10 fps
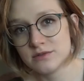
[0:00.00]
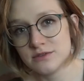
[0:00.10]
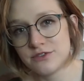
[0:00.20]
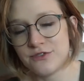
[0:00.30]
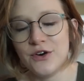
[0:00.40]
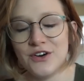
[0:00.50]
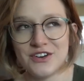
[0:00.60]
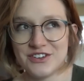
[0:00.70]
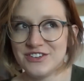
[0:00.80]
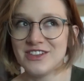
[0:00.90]

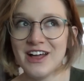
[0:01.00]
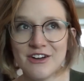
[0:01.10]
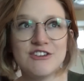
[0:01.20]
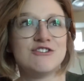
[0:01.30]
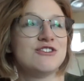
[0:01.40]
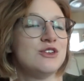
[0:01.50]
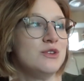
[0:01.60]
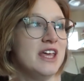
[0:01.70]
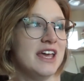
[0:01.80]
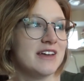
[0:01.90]
for love. You
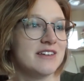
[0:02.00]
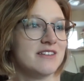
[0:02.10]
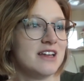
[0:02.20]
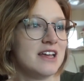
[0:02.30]
can't